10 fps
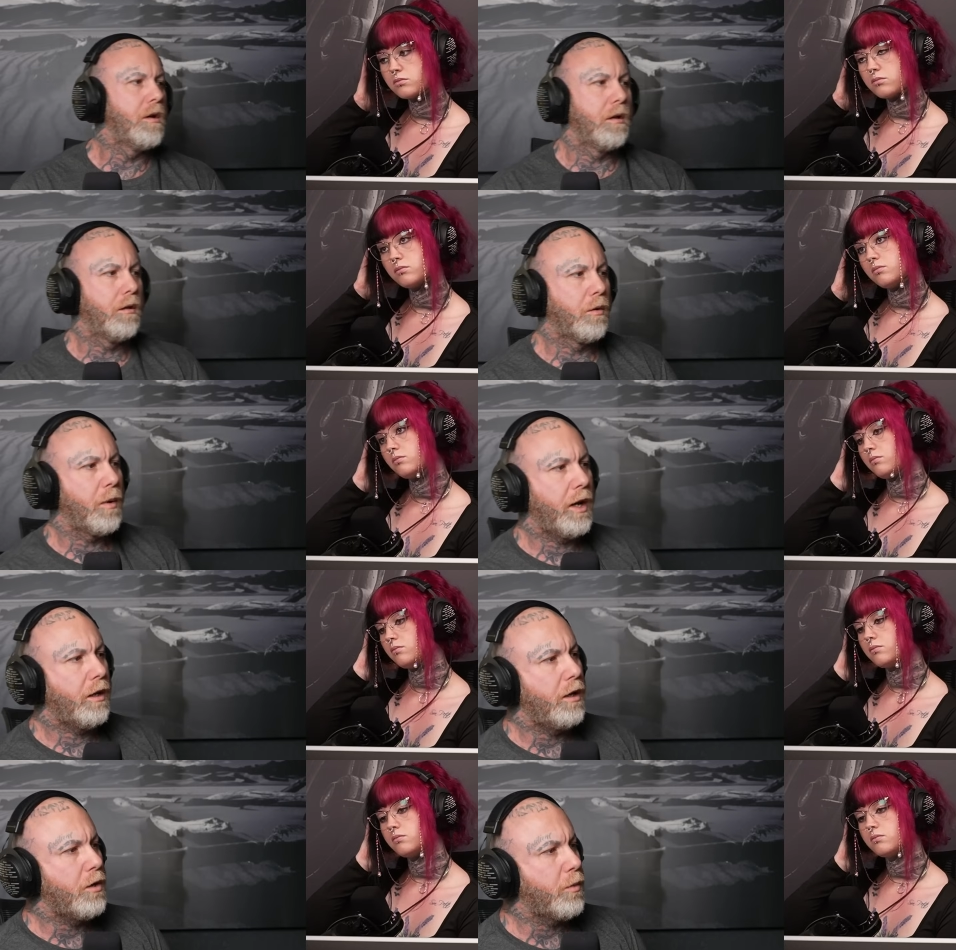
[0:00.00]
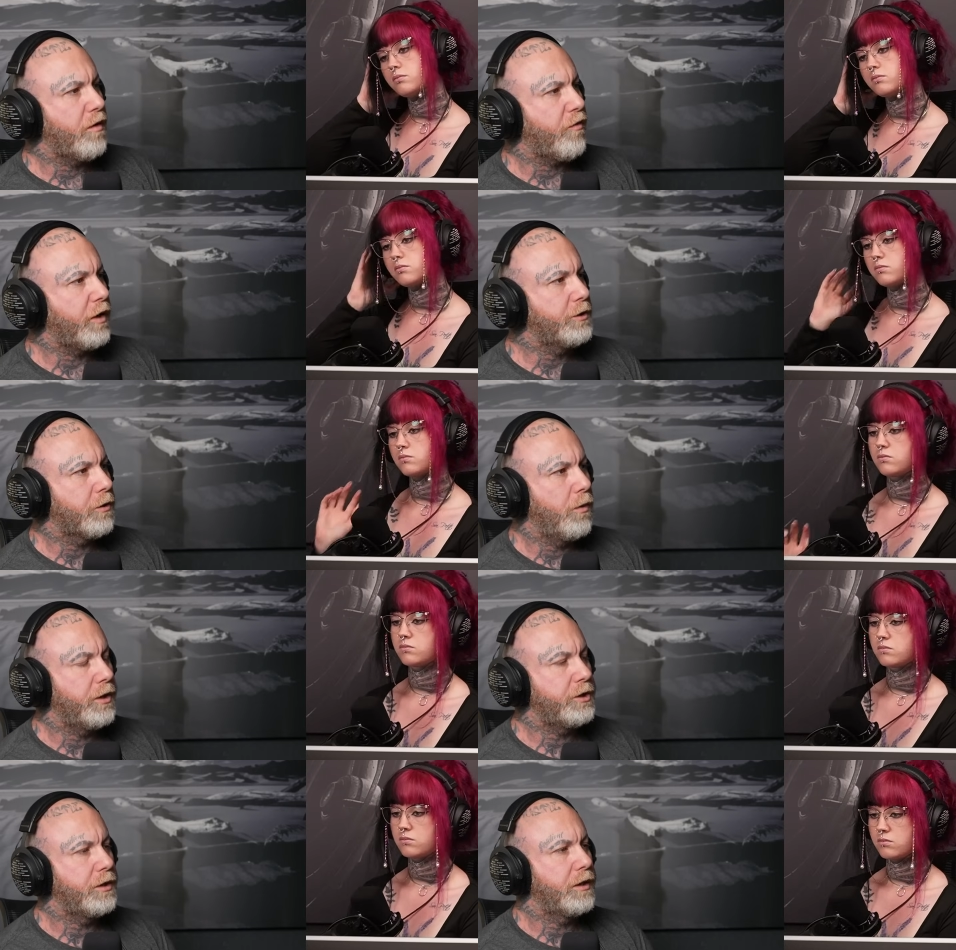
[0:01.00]
Speaker 1: Lorraine, can you rephrase your
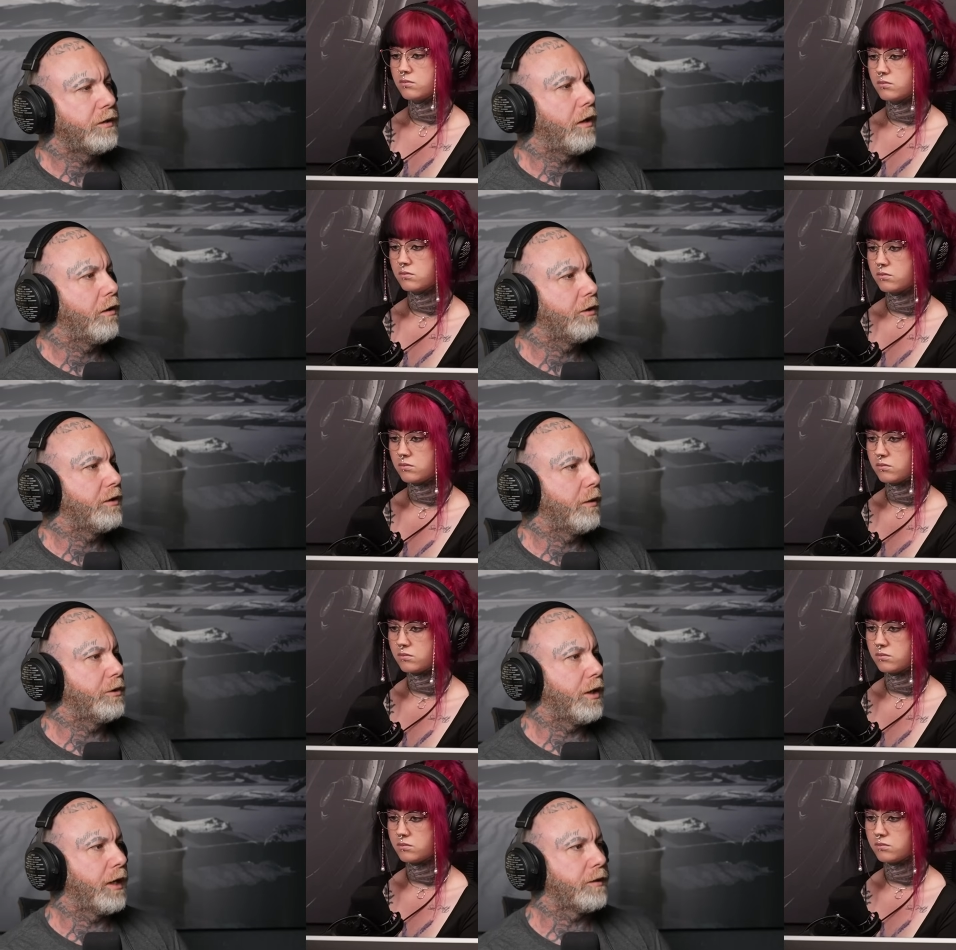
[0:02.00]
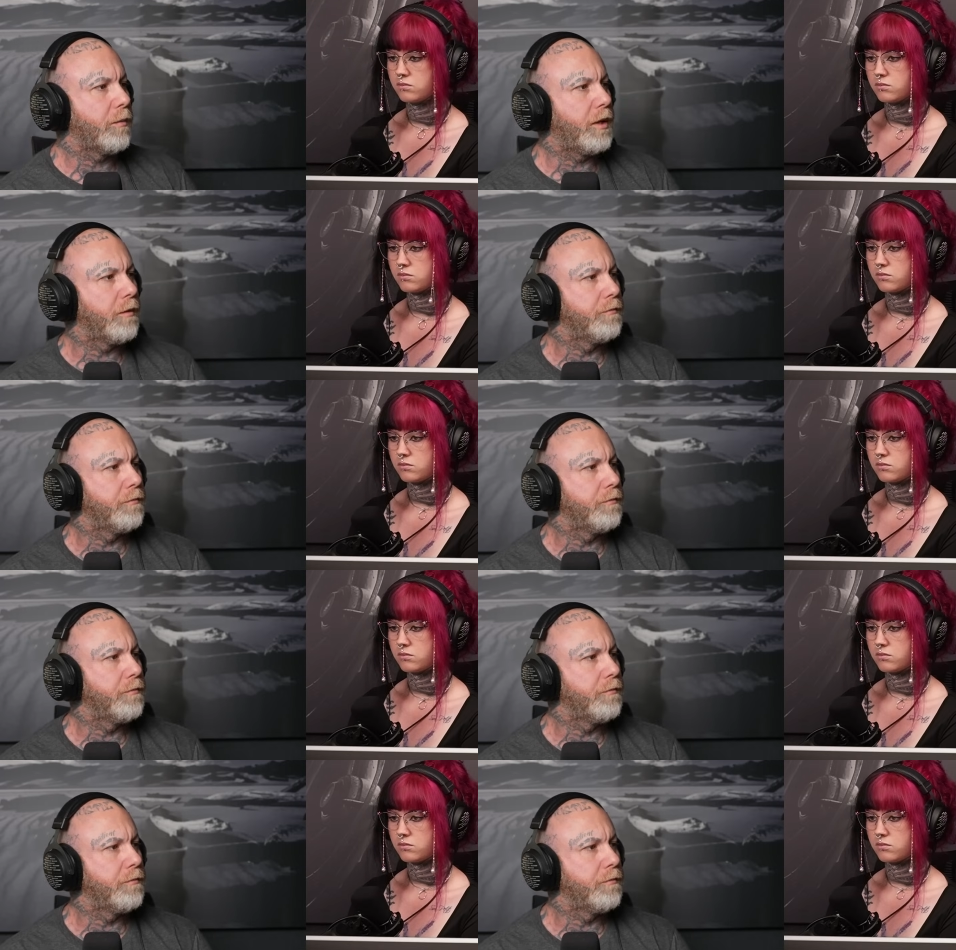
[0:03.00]
question? Because I don't understand what you're asking me.